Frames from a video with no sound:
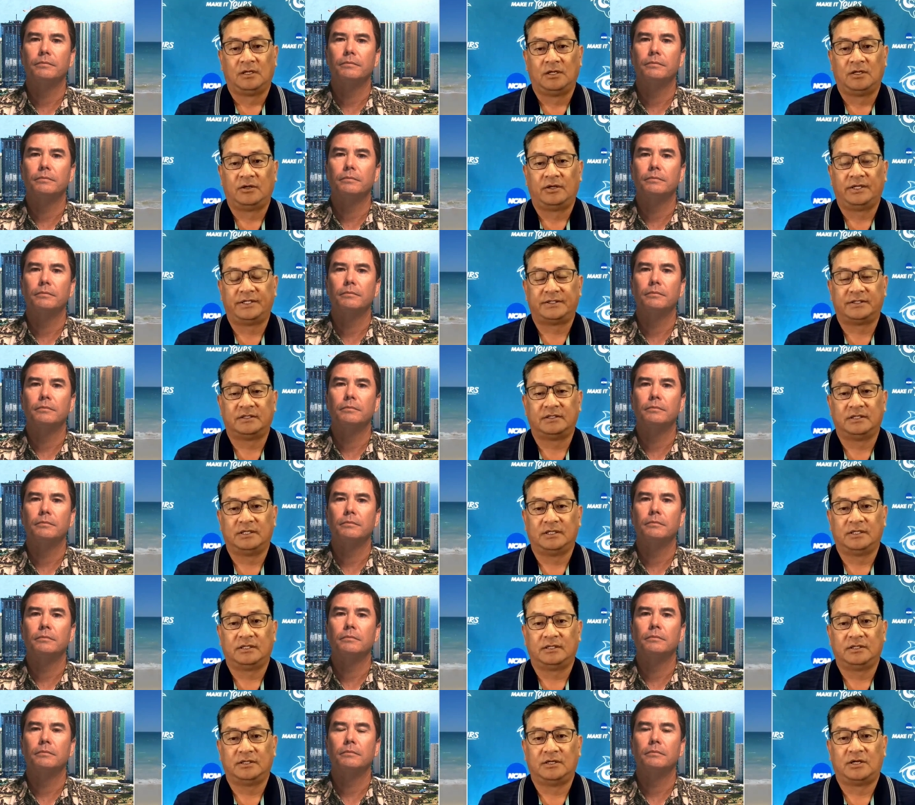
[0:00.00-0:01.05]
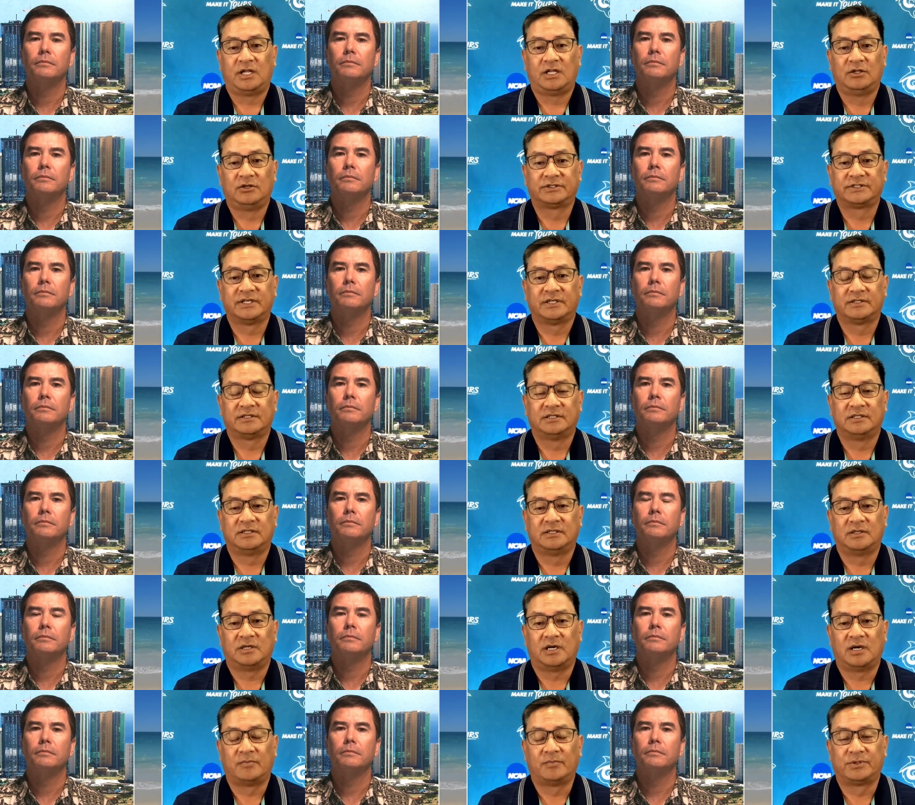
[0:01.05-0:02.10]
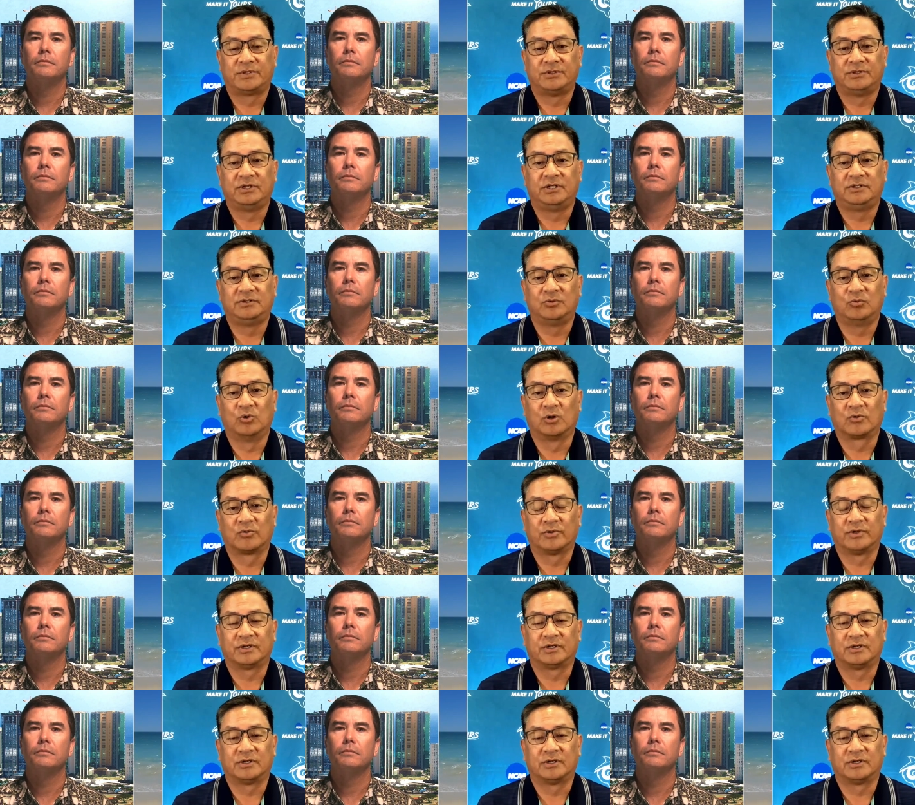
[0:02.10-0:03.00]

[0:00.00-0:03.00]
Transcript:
Speaker 1: you know it you know i looked at the opportunity to work